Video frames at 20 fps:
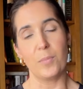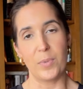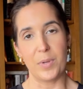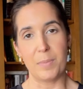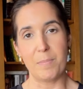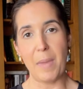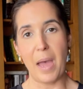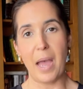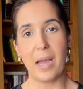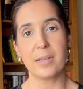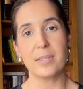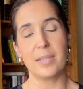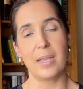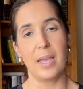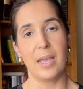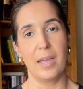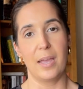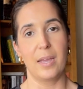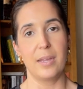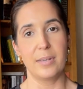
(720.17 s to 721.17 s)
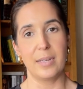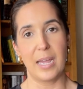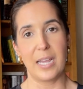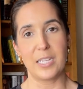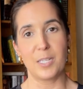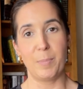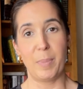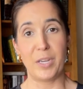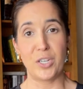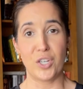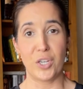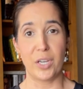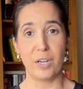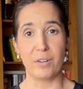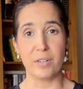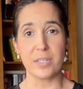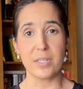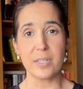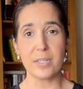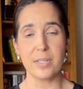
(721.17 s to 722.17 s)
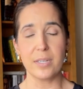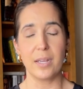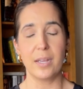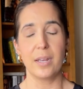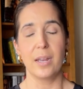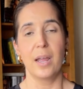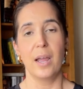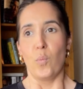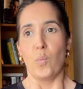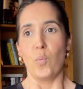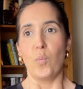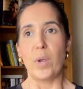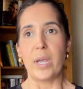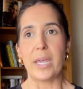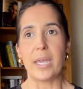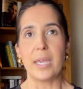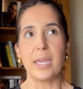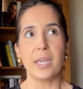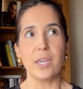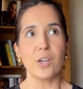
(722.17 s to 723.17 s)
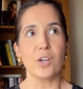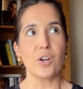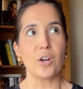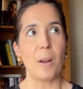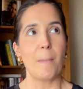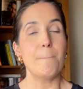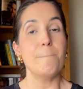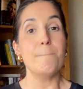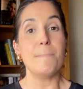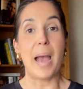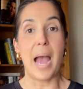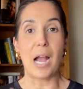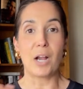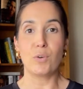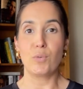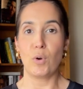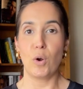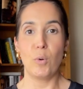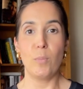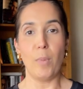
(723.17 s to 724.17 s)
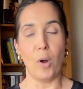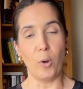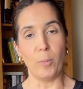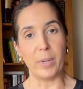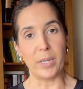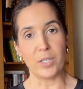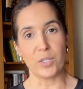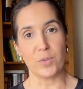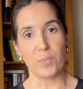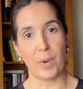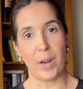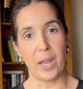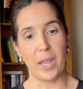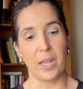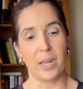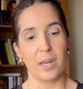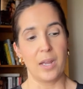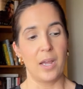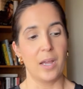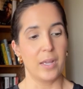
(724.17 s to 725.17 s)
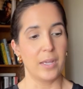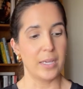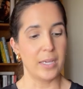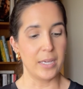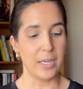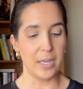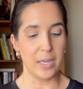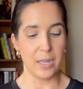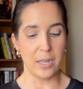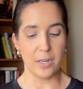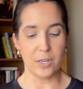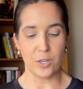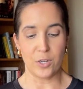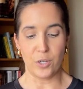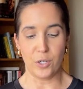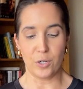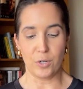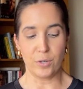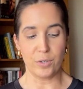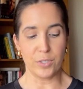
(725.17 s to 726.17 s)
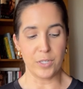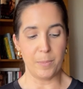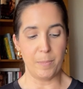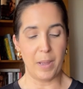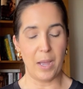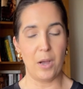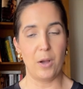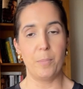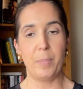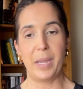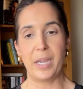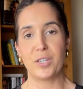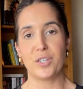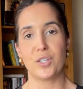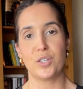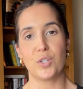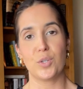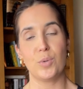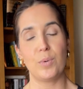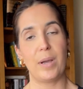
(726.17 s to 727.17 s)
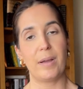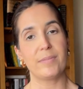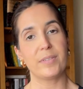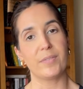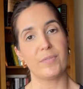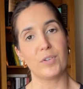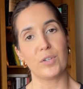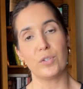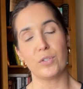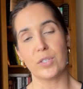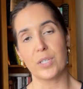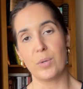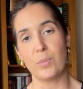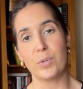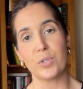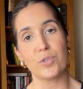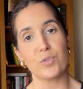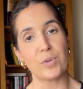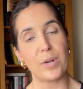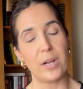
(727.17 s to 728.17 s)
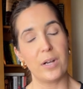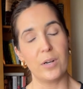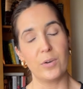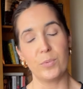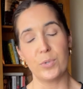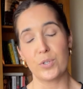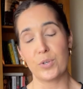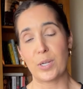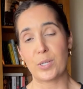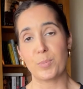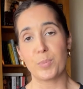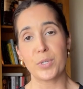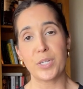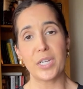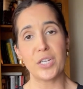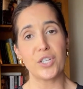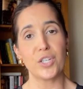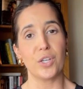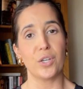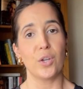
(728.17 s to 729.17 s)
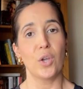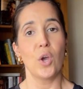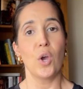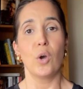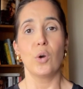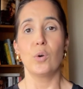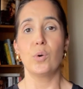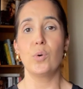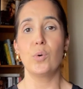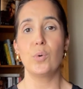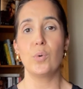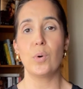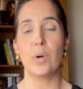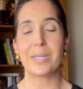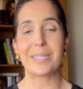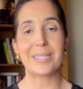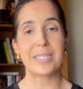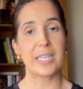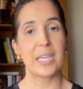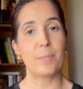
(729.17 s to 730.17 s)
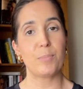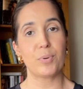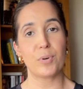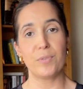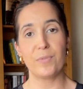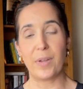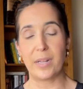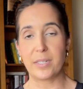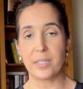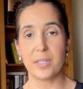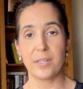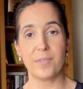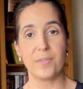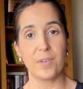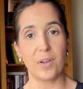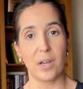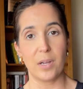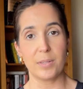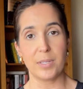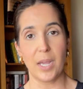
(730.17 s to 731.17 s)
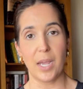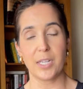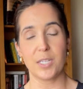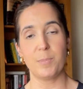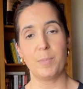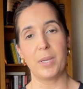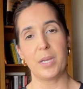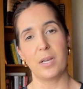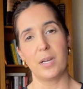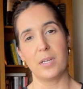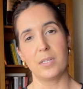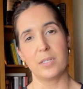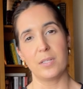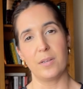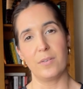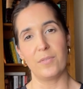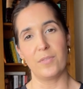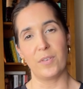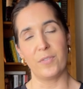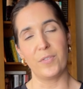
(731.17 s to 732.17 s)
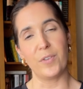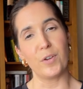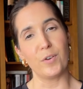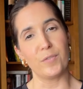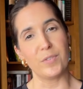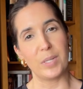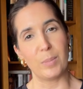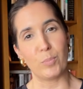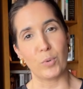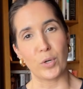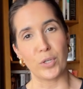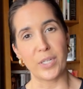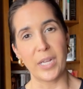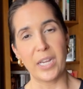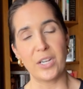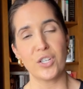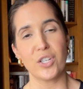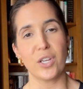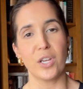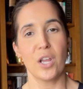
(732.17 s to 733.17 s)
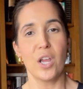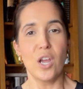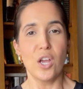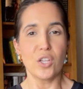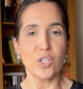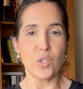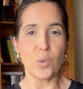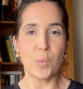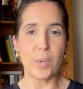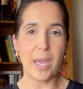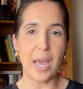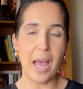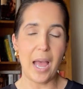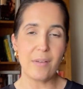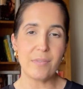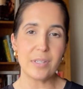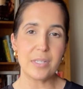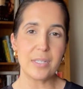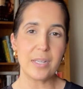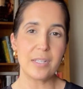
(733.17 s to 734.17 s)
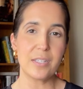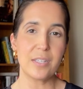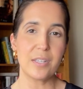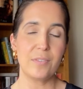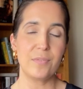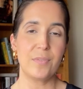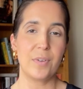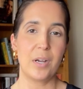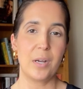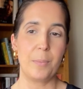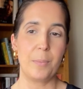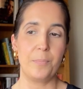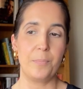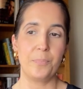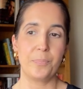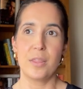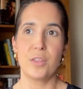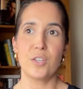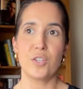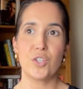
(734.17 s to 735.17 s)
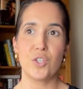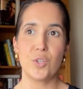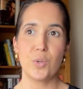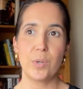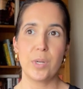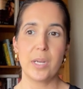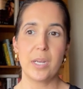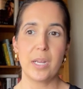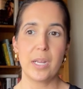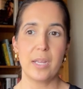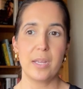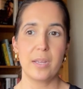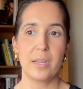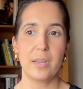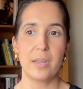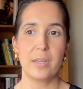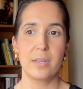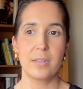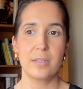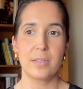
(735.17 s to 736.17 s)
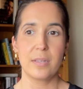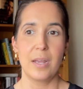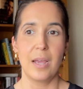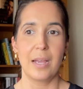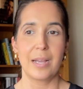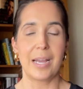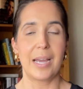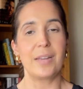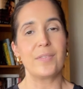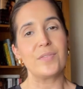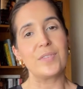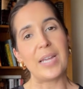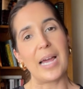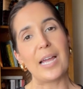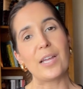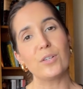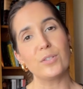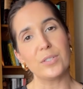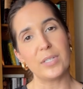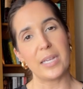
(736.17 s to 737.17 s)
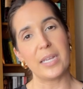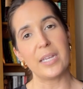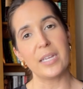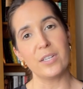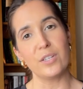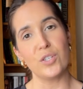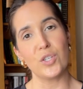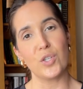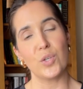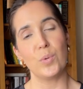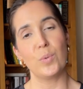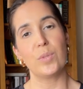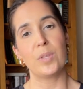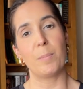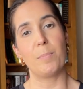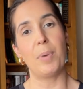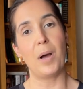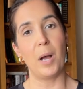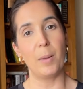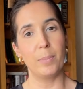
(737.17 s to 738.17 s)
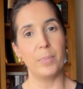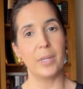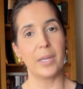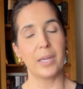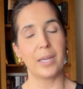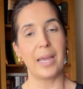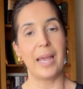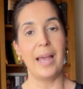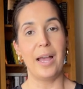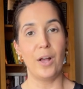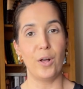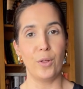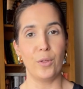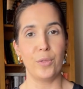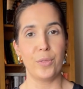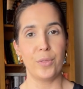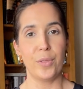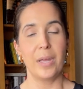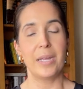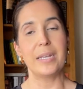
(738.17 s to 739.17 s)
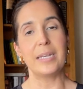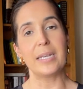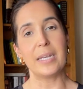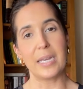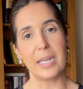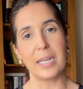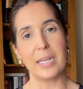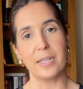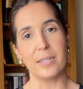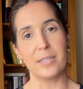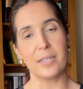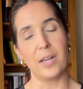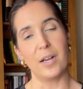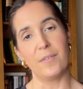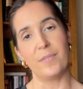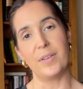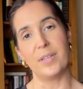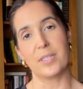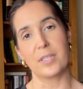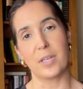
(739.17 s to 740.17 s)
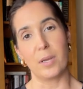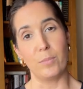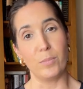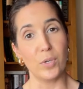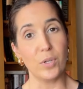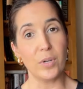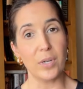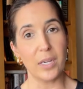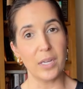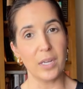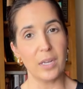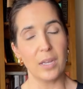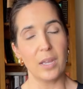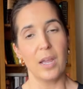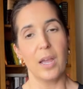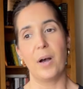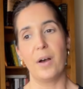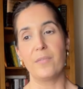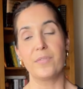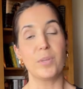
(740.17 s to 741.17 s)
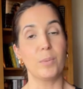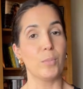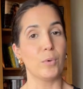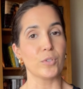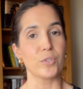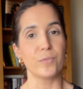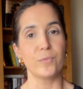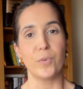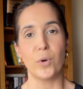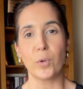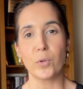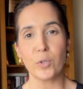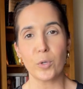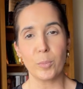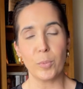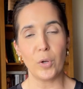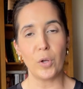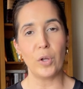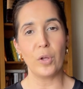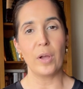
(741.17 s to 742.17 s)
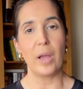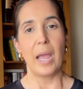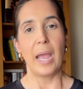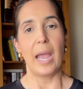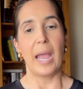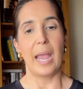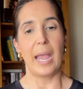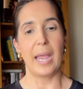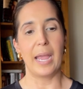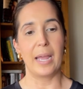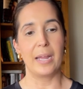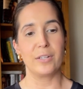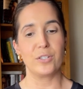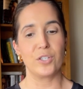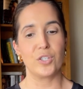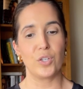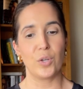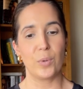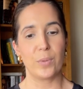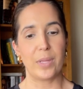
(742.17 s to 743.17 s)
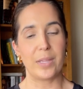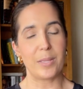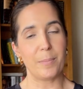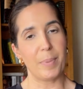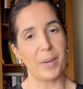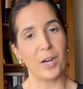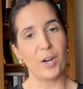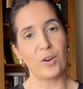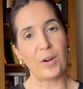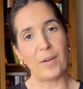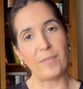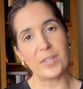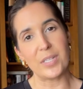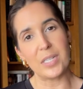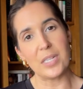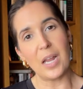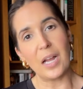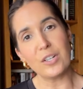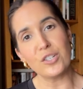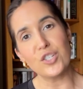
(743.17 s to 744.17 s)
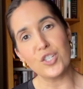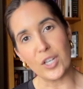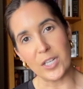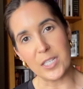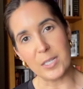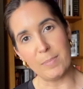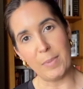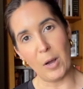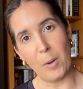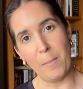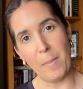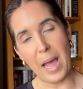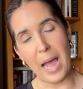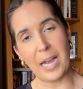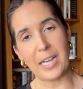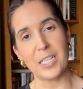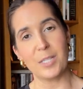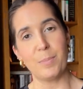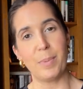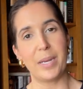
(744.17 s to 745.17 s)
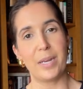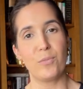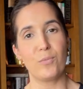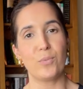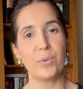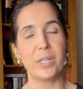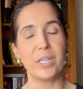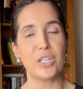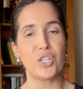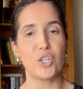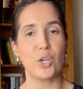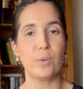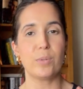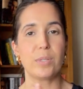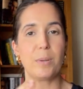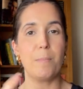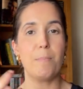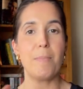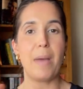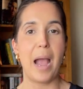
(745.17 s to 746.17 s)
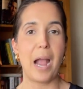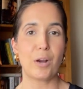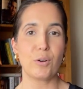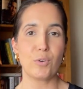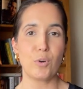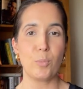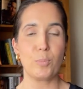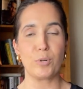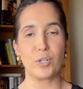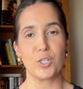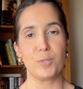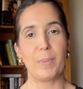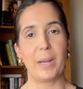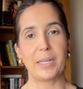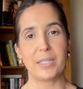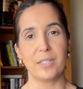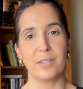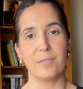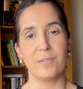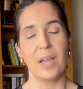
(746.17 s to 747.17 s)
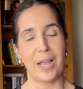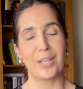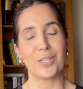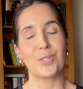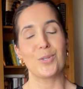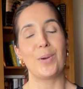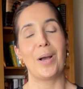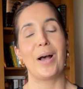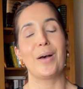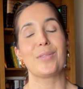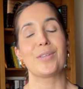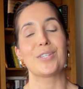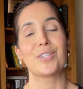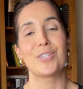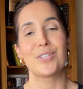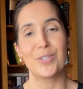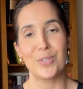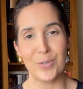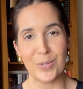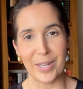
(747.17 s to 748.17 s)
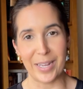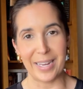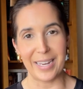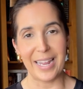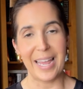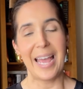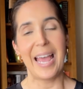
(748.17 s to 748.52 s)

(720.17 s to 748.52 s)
with Max and as patient care assistant, we hear macro moments, right? He learns about patients who have difficulty with transportation, who skip preventive tests because of fear of deportation. So we have a sense of the student is kind of dialed into the public health needs of his community, of the most vulnerable. And so then the paragraph is not just about Max, but it really shows a macro perspective as to how the student